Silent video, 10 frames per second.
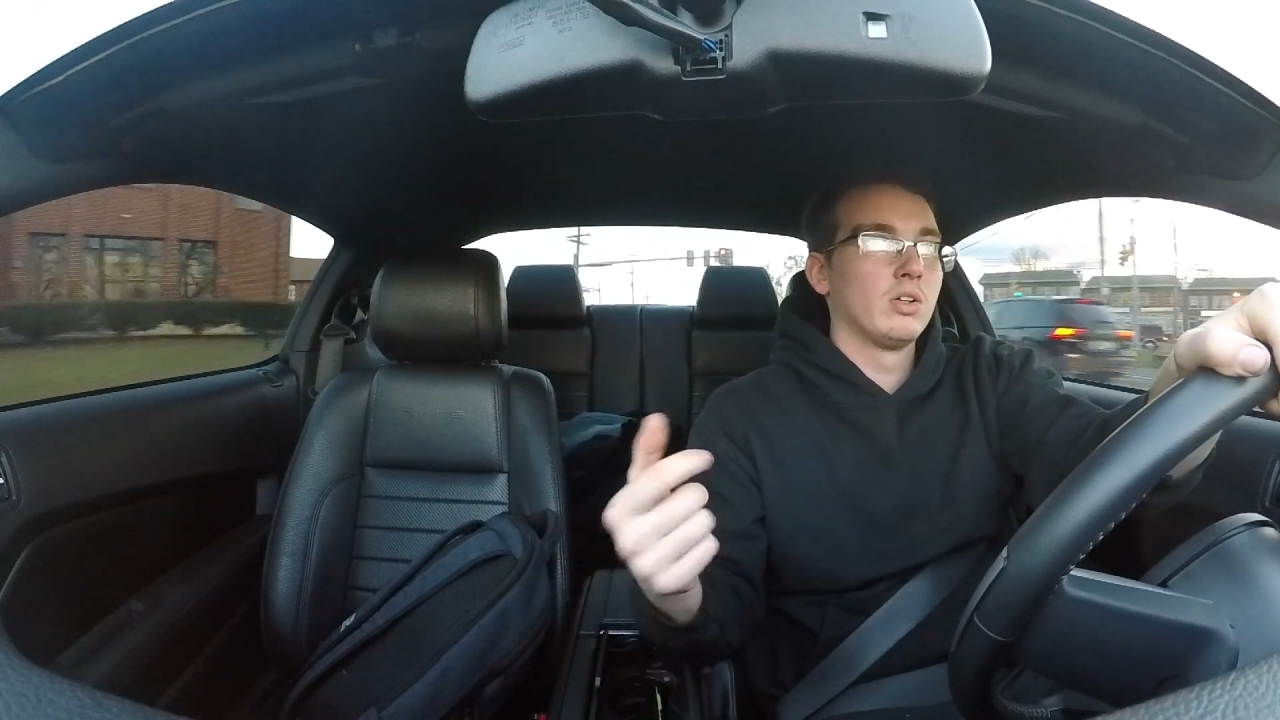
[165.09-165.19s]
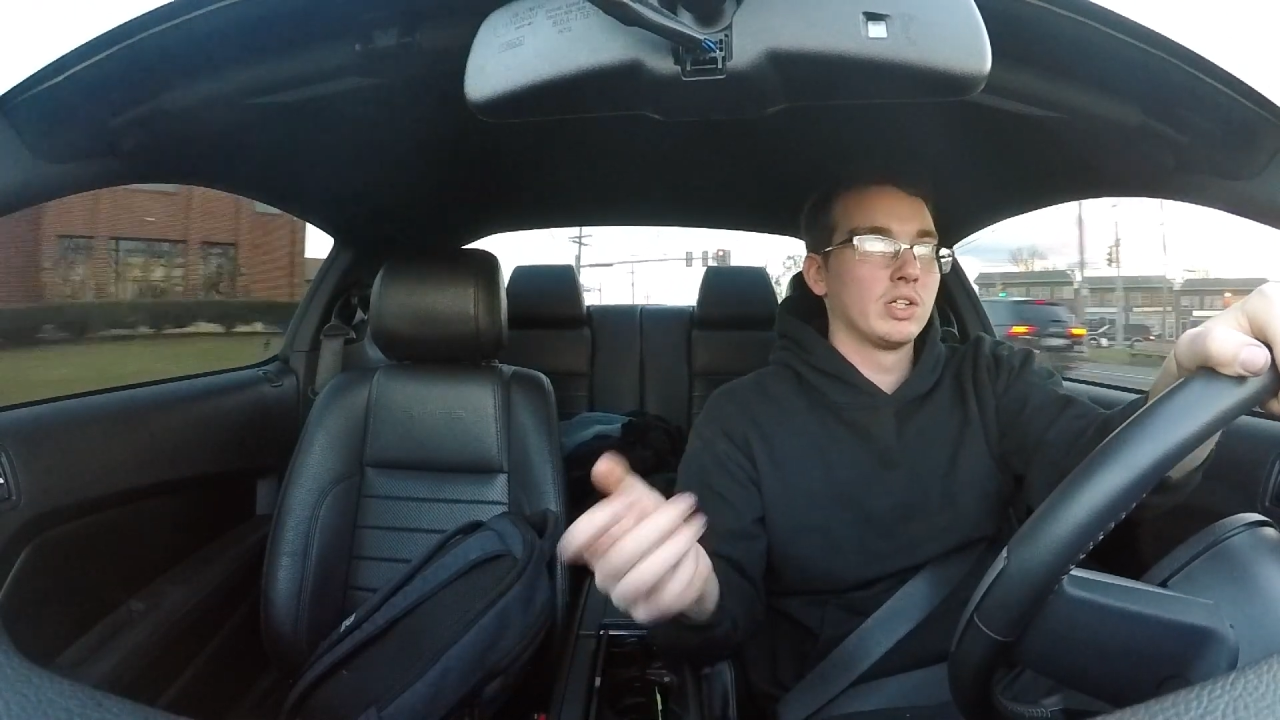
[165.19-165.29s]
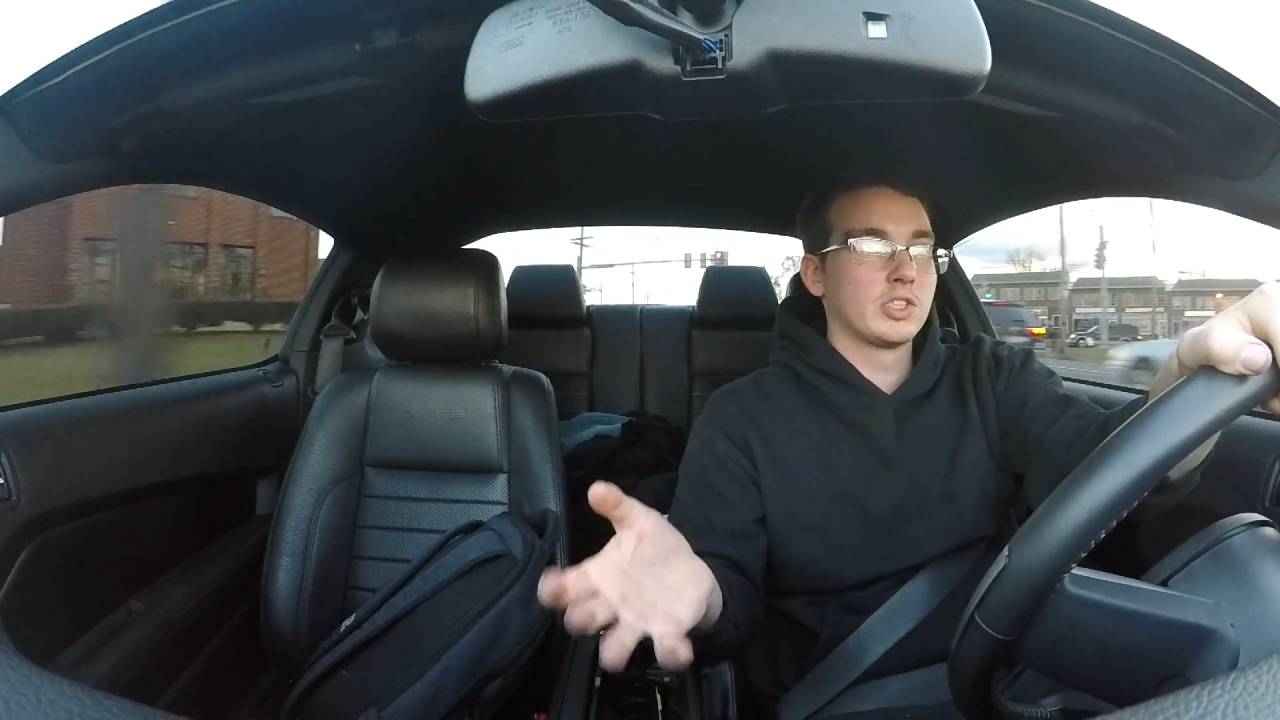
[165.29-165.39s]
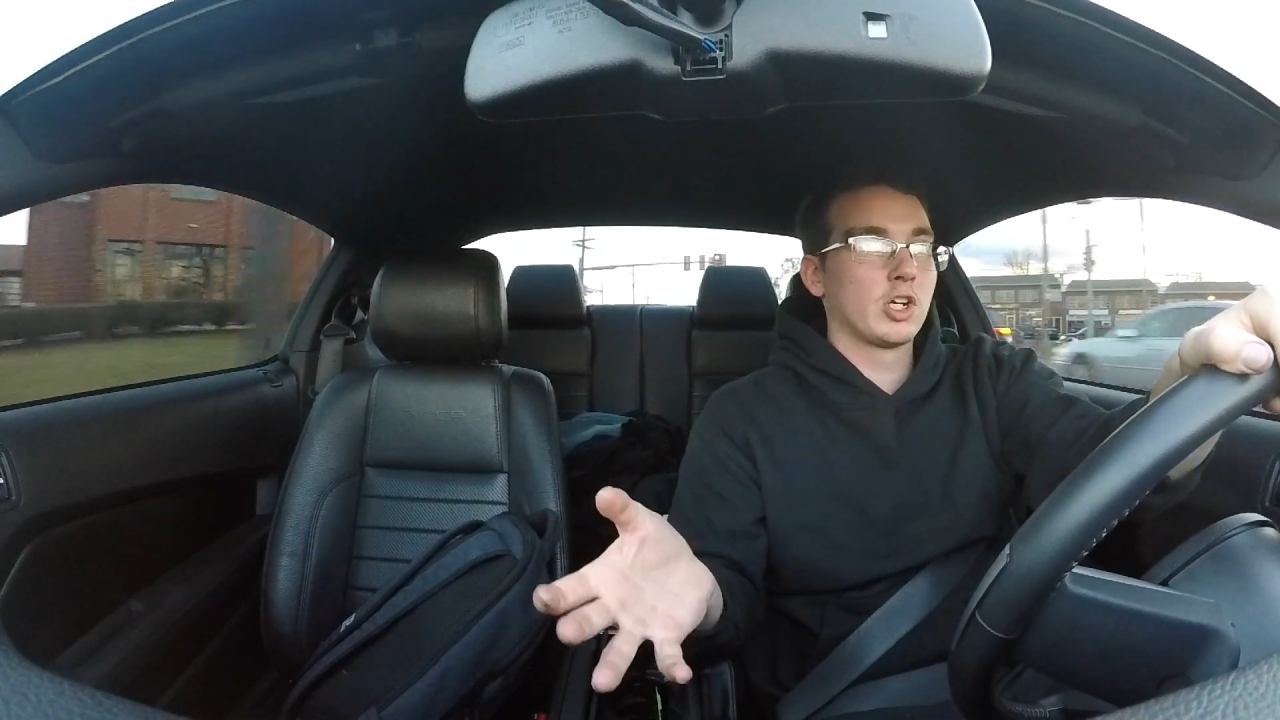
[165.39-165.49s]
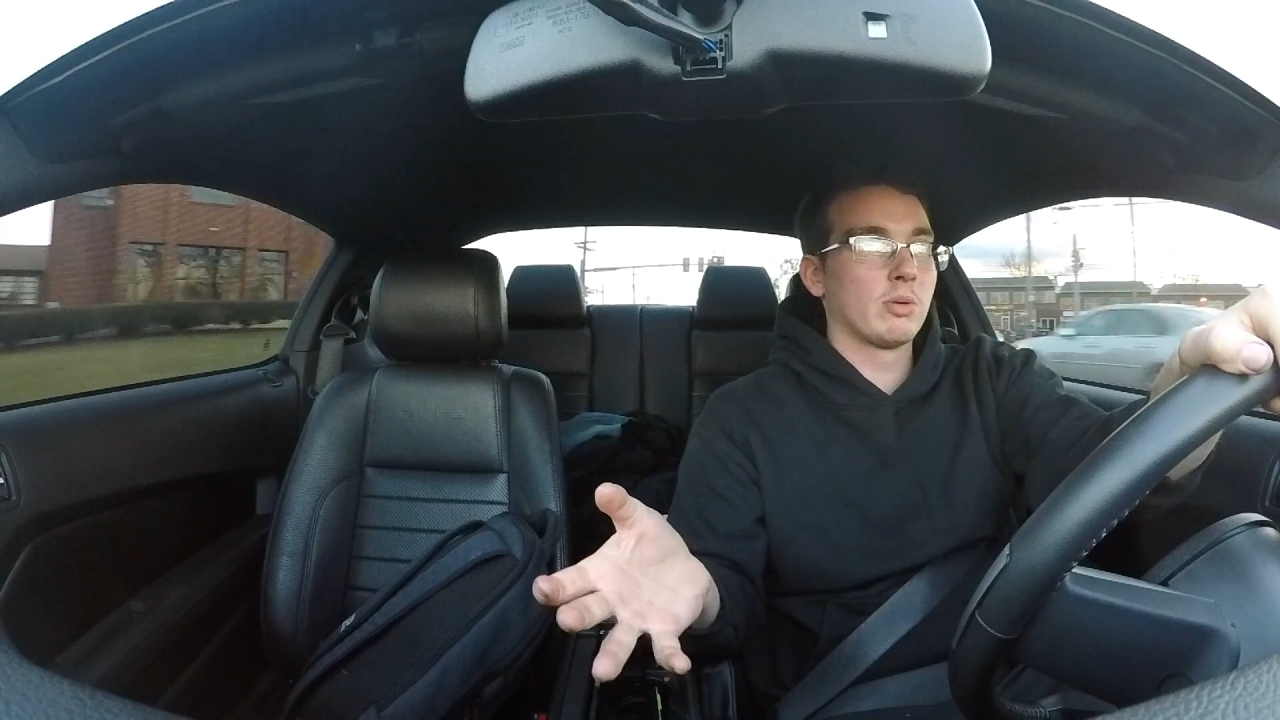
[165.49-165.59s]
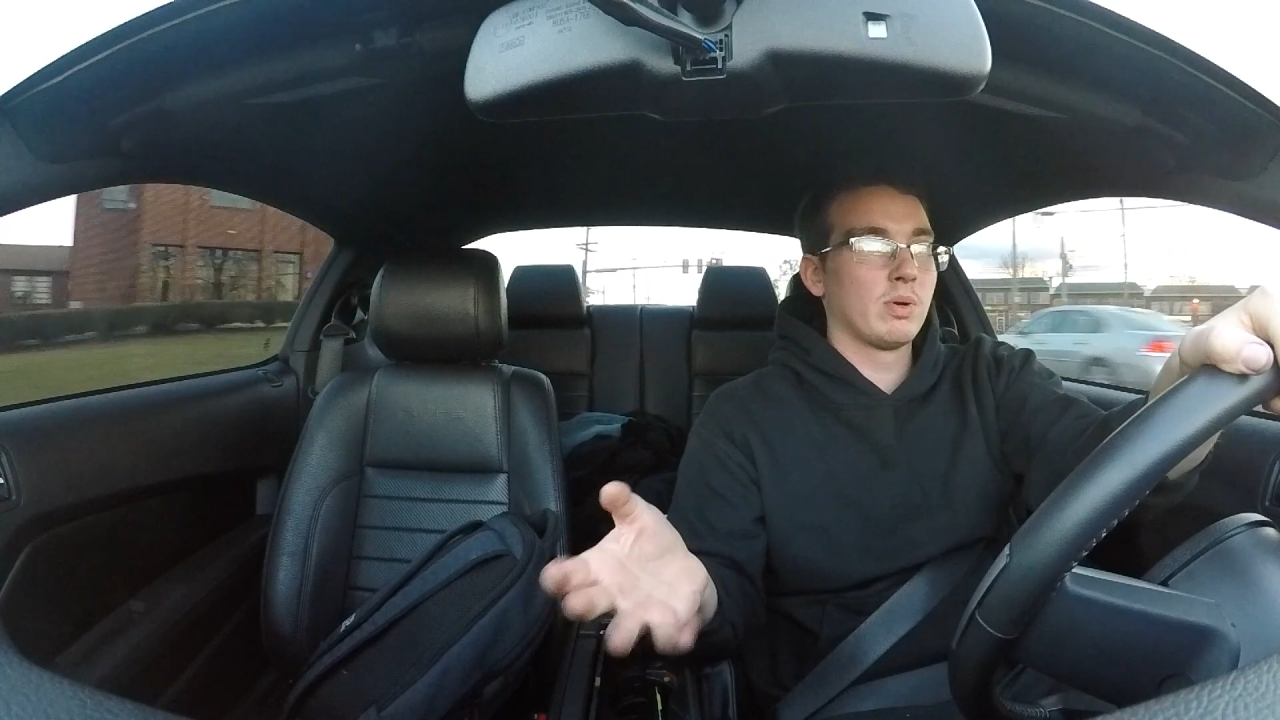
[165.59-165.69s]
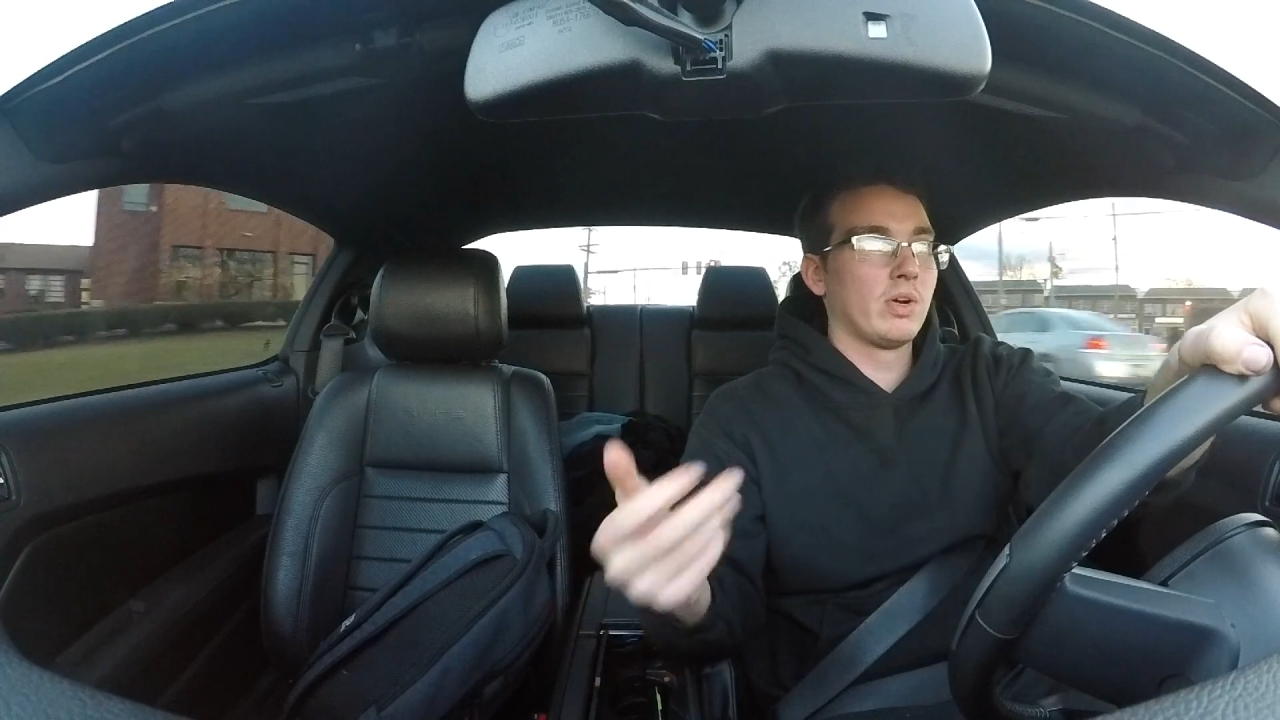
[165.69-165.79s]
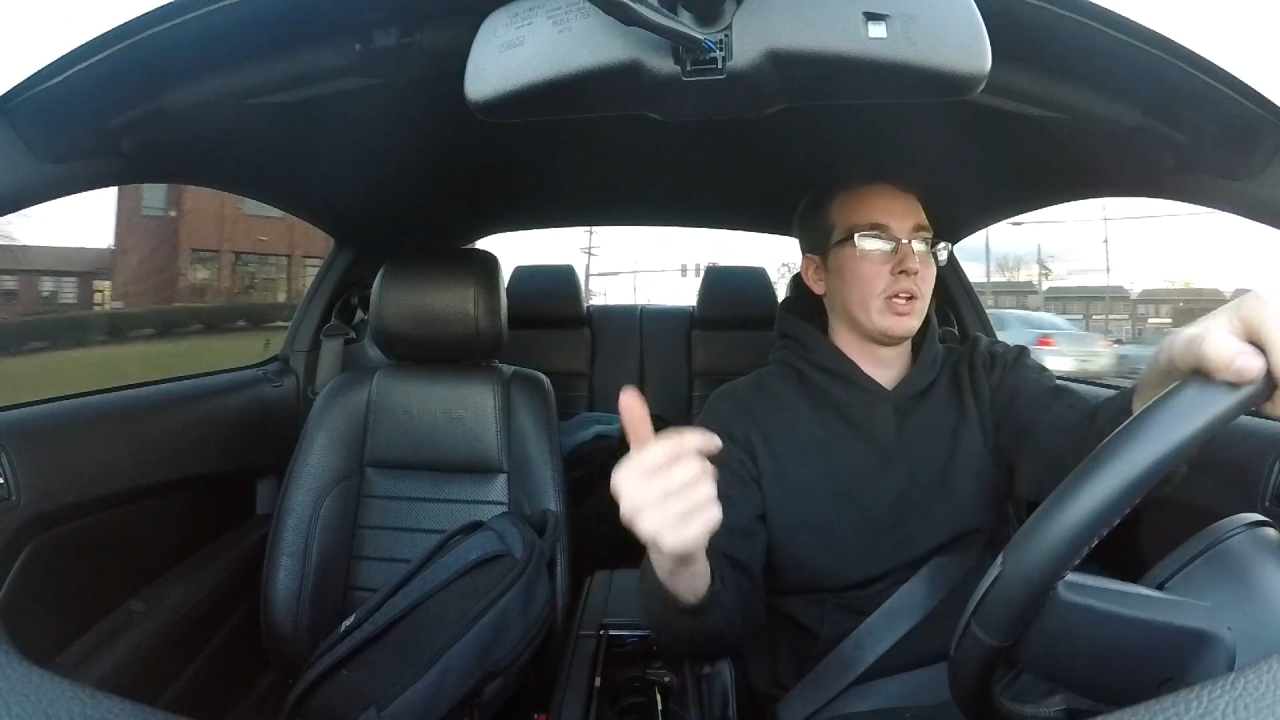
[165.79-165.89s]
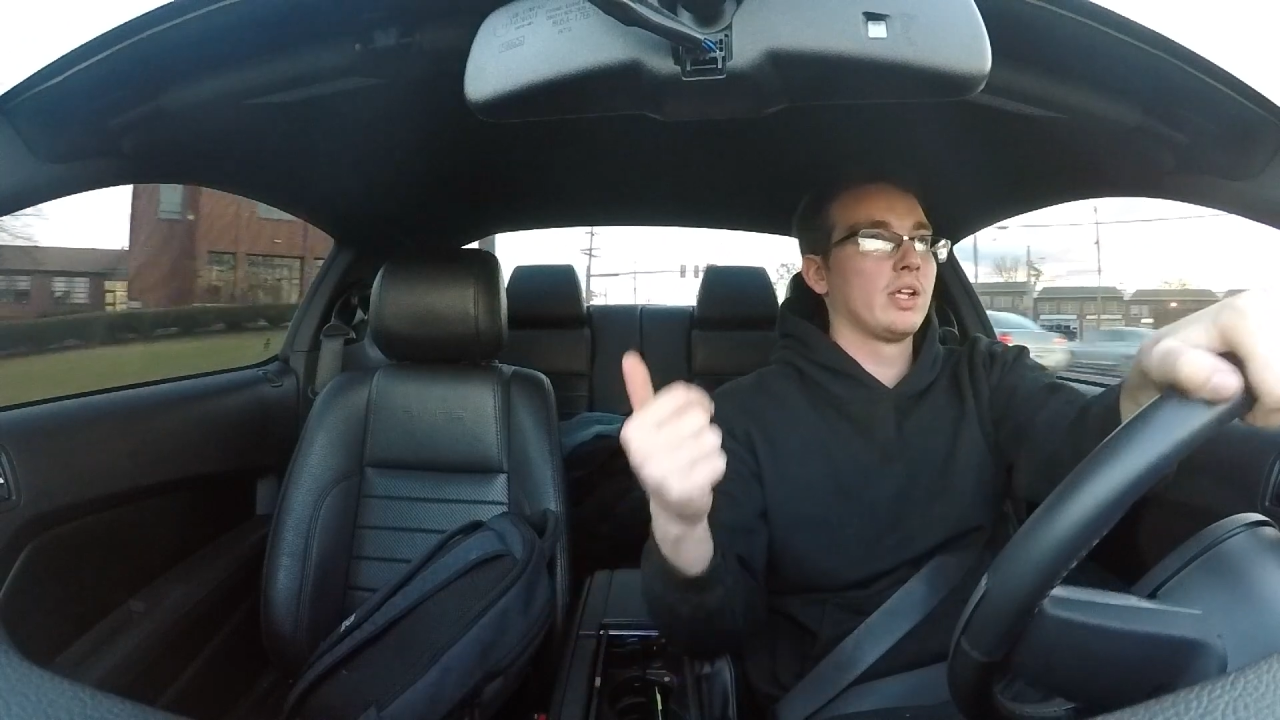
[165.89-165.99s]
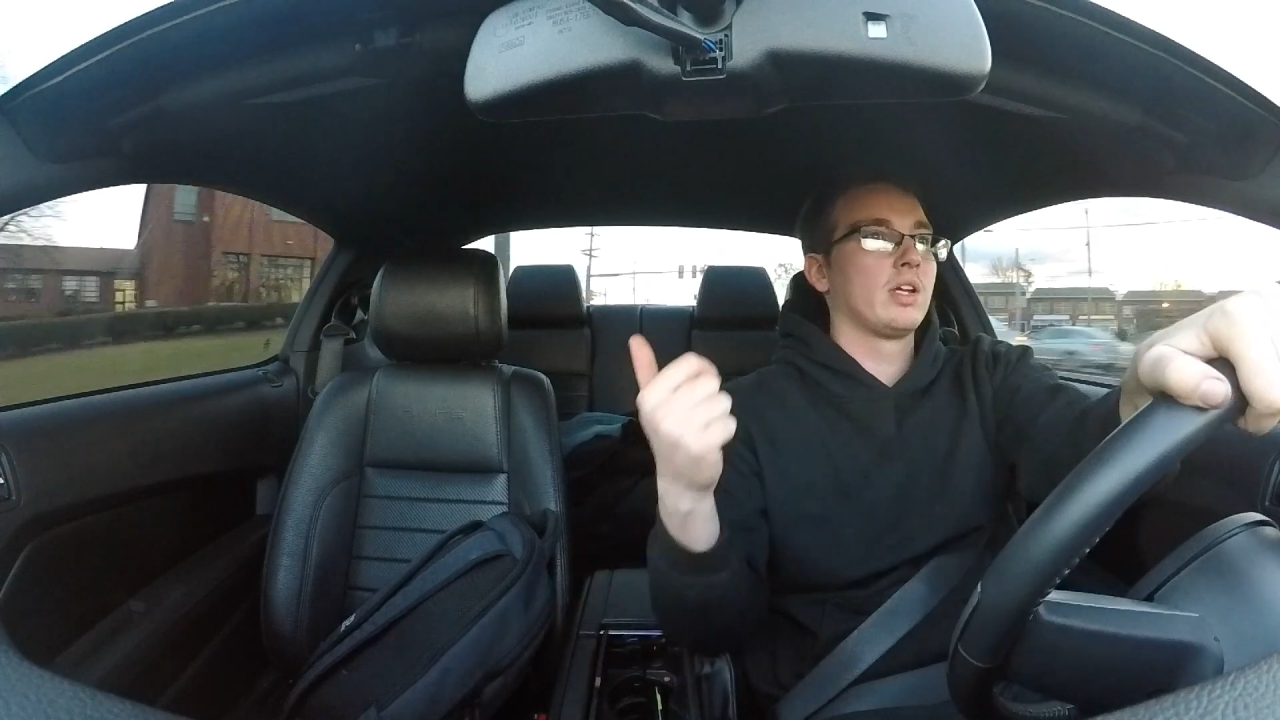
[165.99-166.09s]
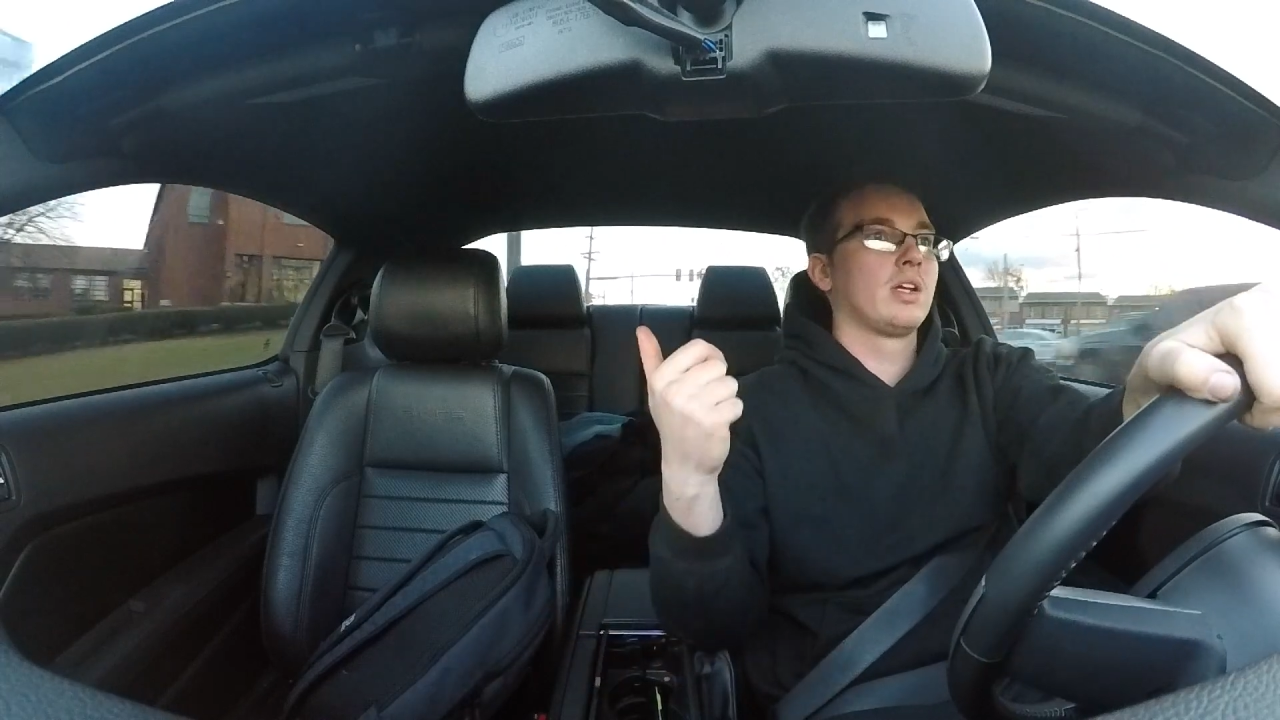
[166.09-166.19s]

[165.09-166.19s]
or turbo it,